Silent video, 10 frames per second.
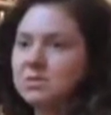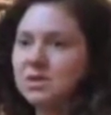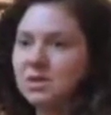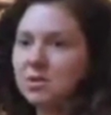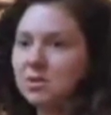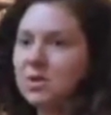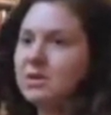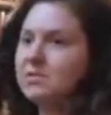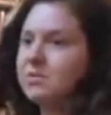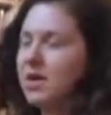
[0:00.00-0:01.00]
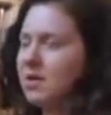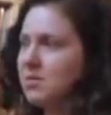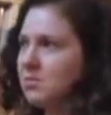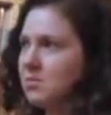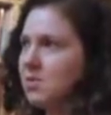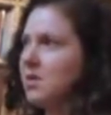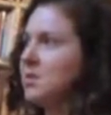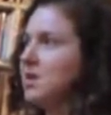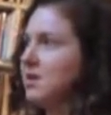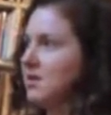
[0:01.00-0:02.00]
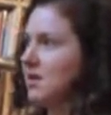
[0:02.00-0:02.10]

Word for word: So when a friend brought me here,